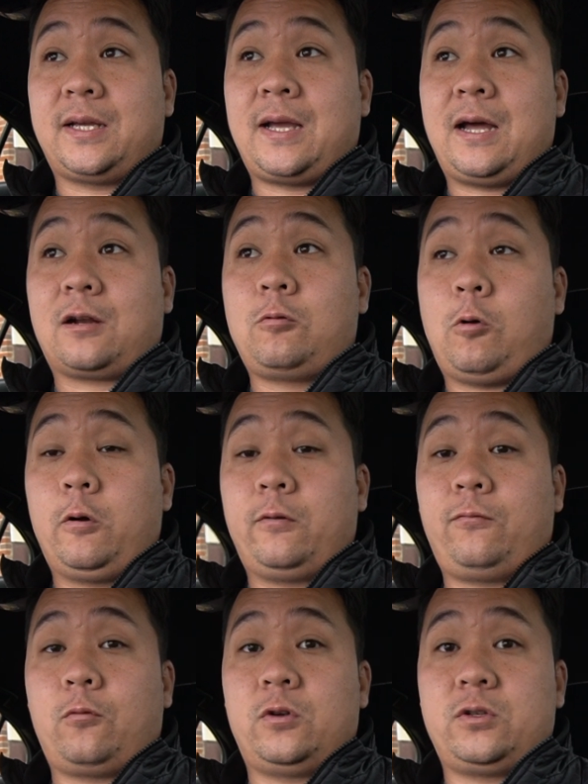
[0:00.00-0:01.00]
got quoted
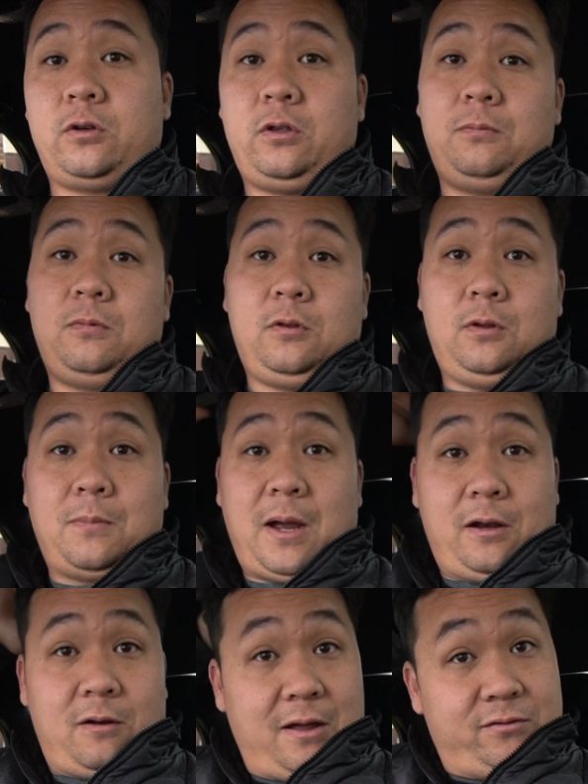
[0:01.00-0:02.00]
for. So you
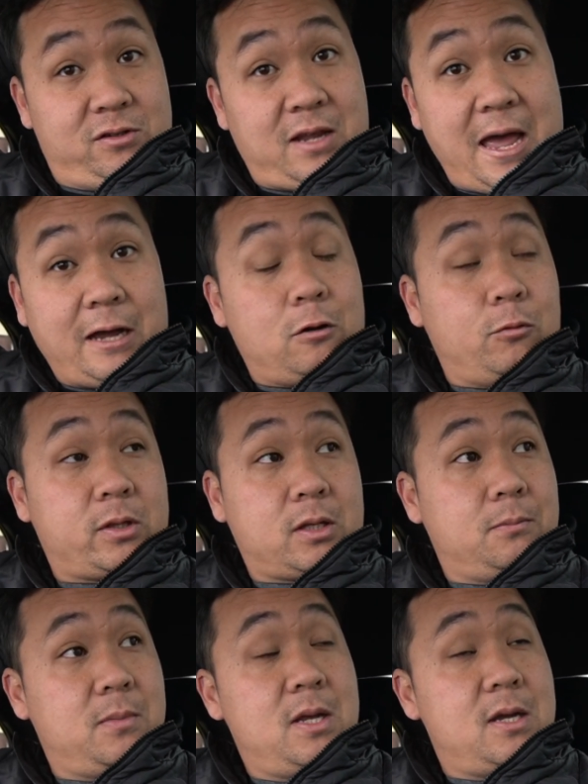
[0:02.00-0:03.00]
might don't have to haggle with
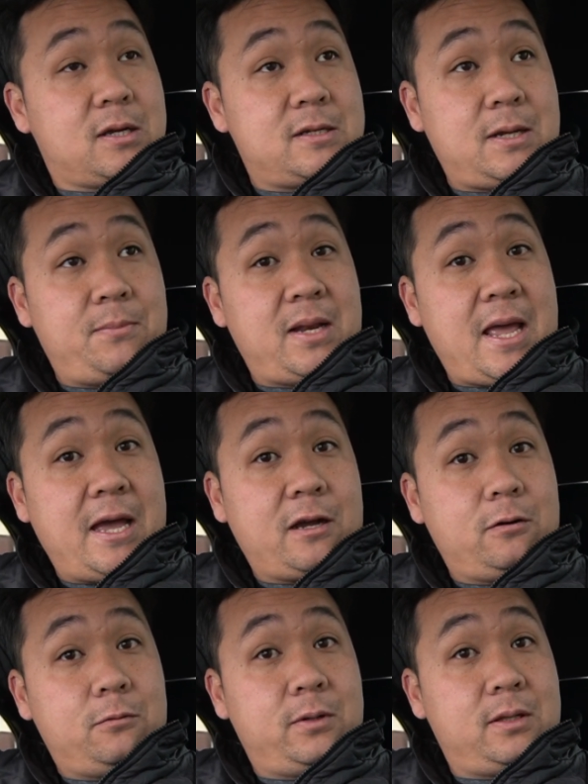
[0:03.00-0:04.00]
them, because I've been
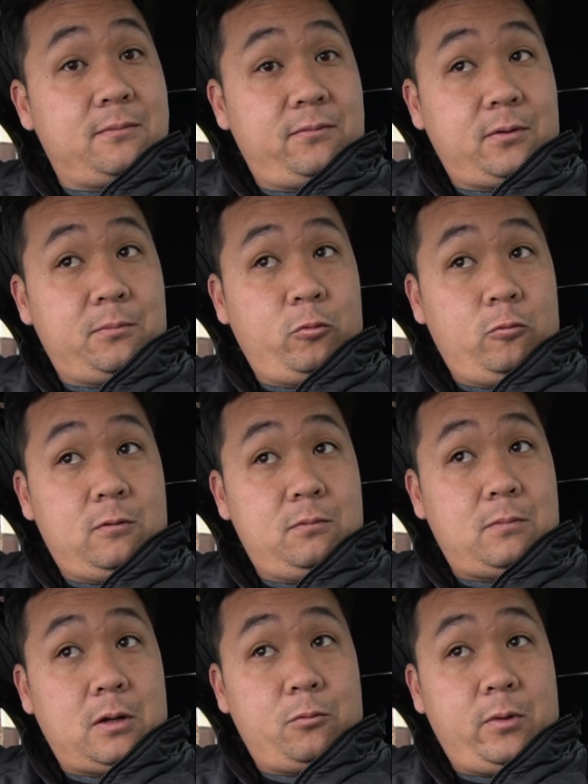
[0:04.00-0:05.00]
haggling with them for
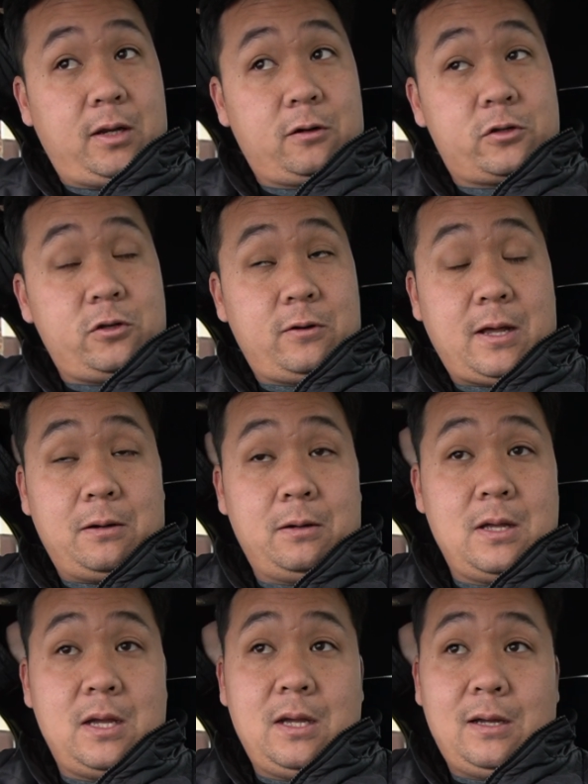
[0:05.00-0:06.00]
about a week or two now.
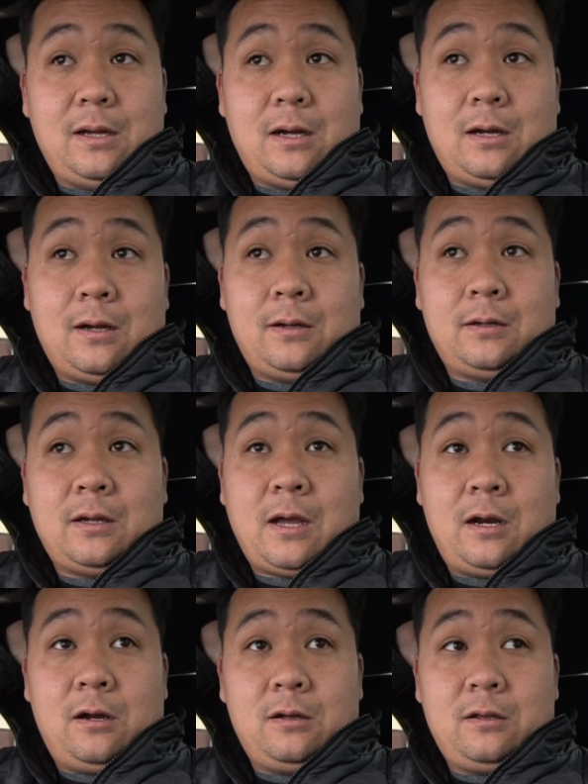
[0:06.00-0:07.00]

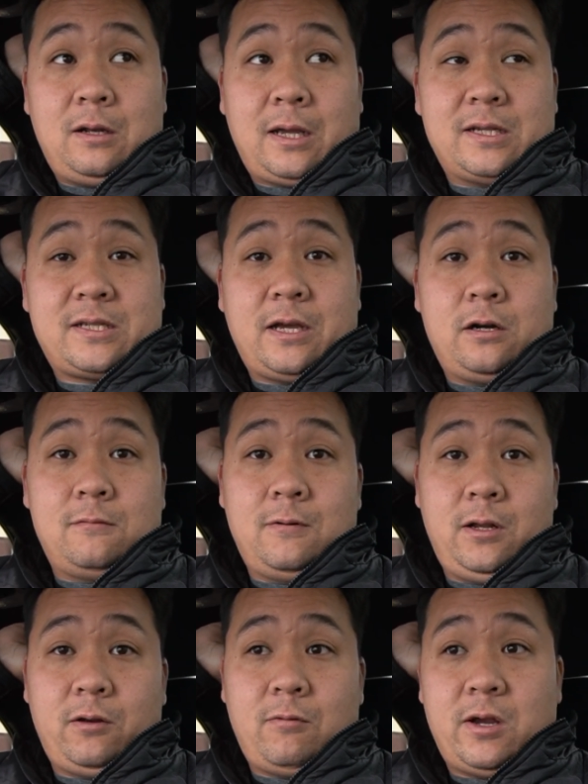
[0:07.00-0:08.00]
I don't
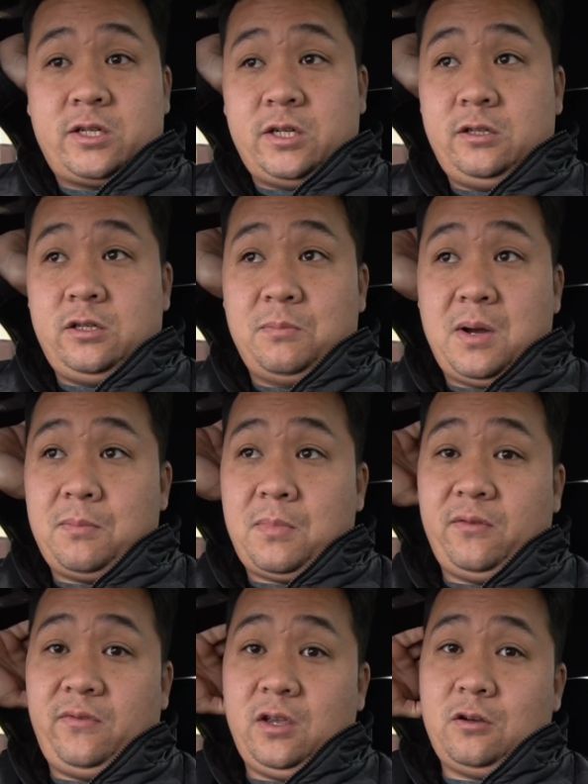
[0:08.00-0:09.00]
really rush into buying
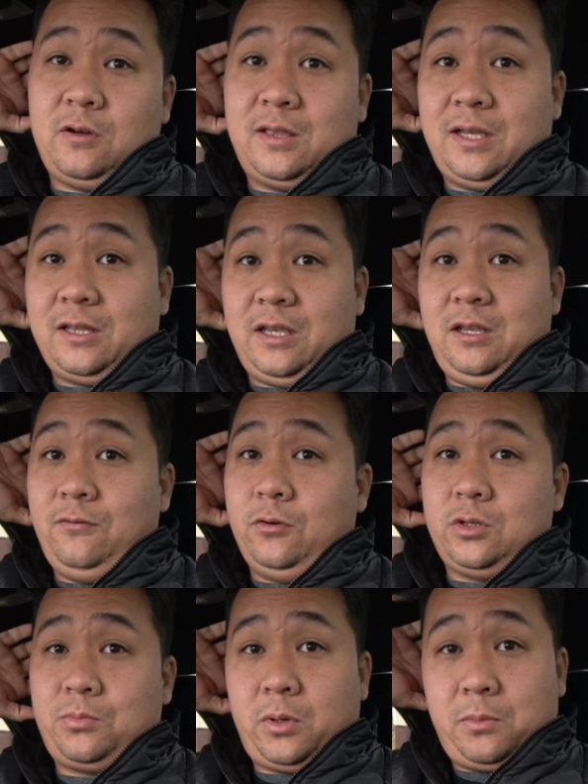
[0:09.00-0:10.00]
my vehicle. I think the
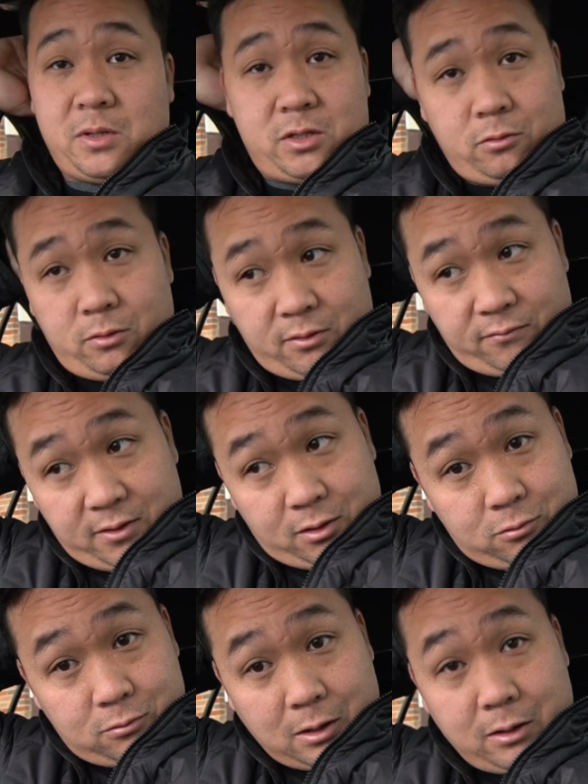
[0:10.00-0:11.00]
Evo is pretty much the only
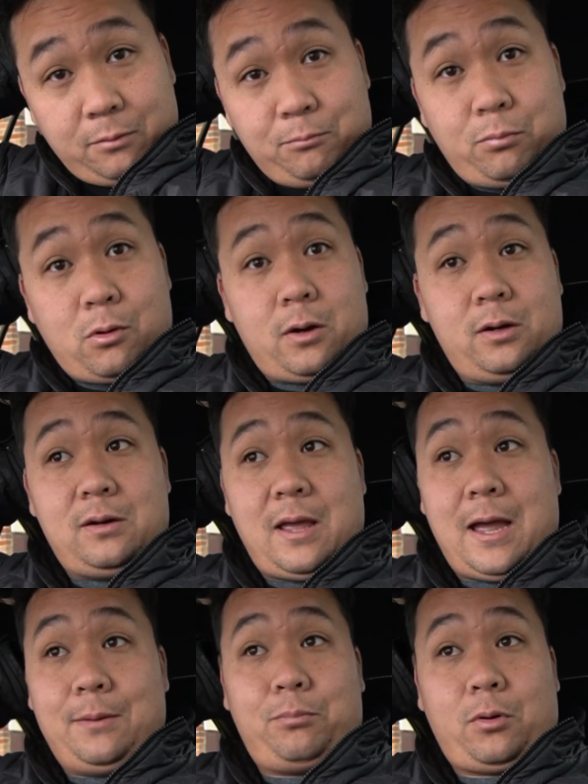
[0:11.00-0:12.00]
vehicle I bought
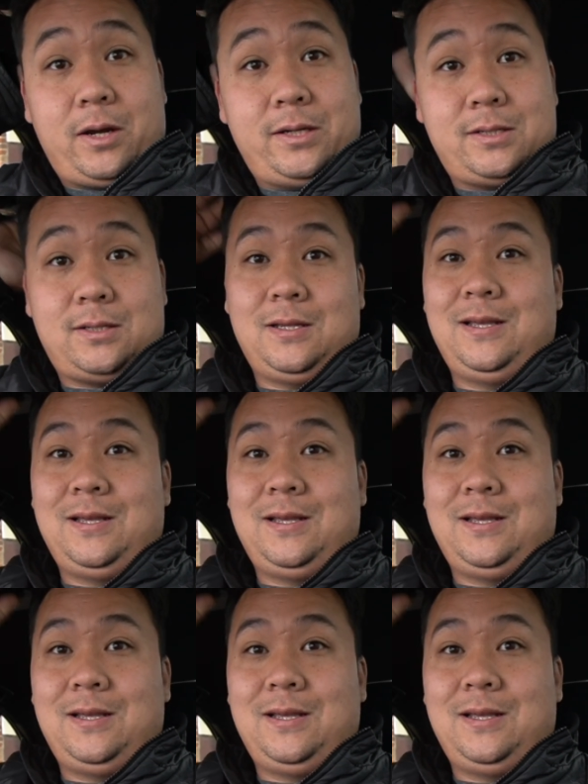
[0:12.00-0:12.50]
at price,